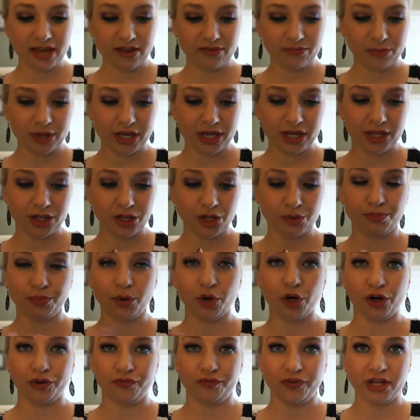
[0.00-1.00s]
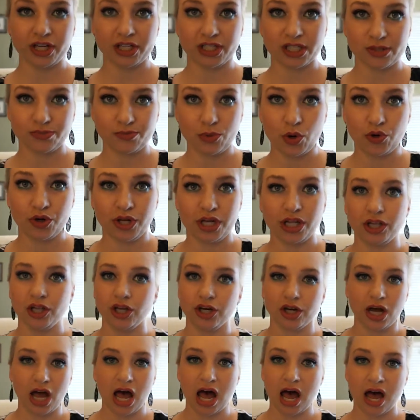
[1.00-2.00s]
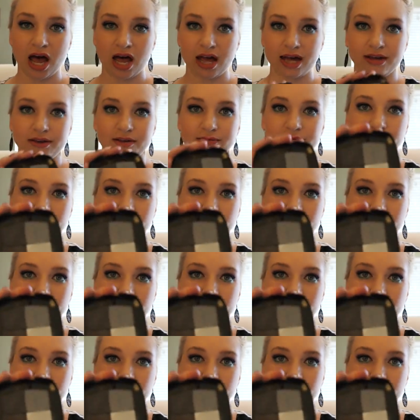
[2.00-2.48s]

gave me the perfect smoky look eye